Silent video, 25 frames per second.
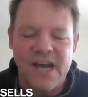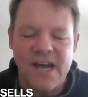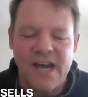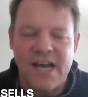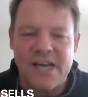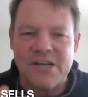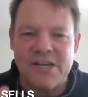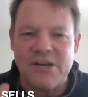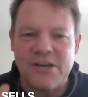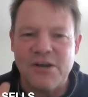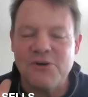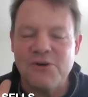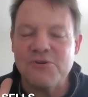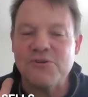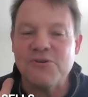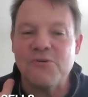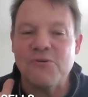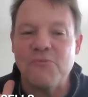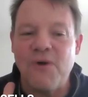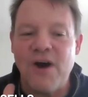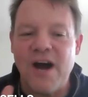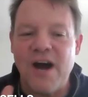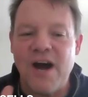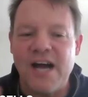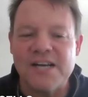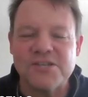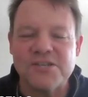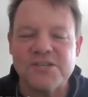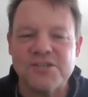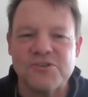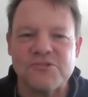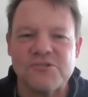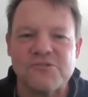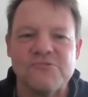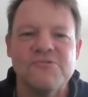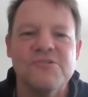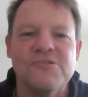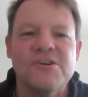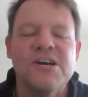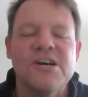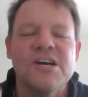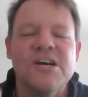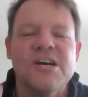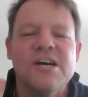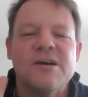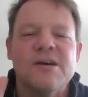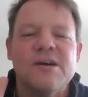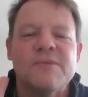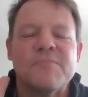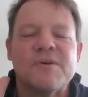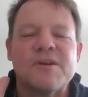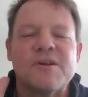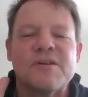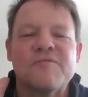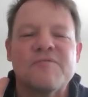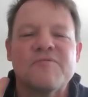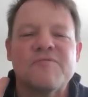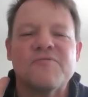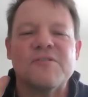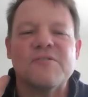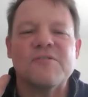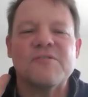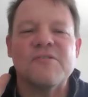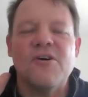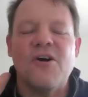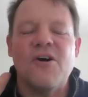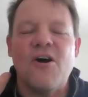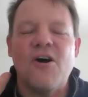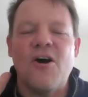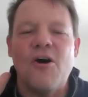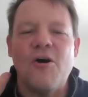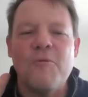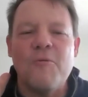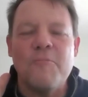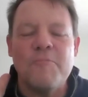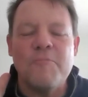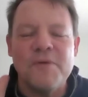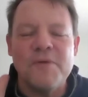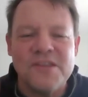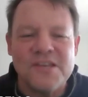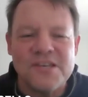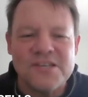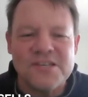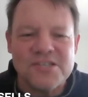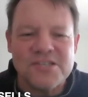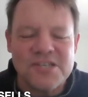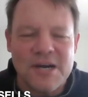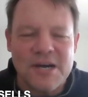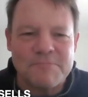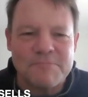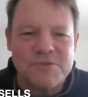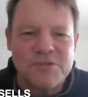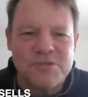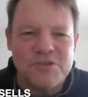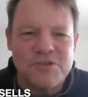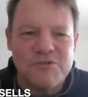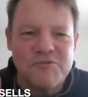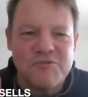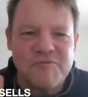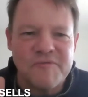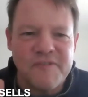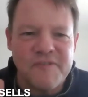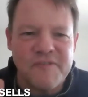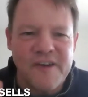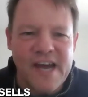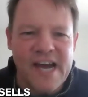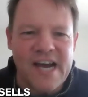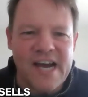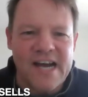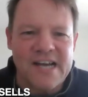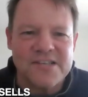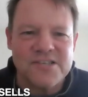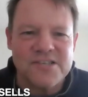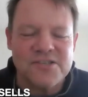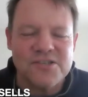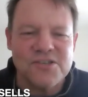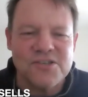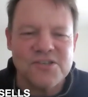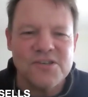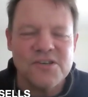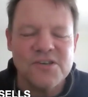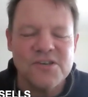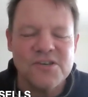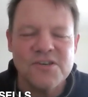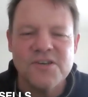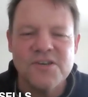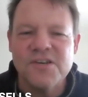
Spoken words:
I know you'll want to, but if we open this up too fast,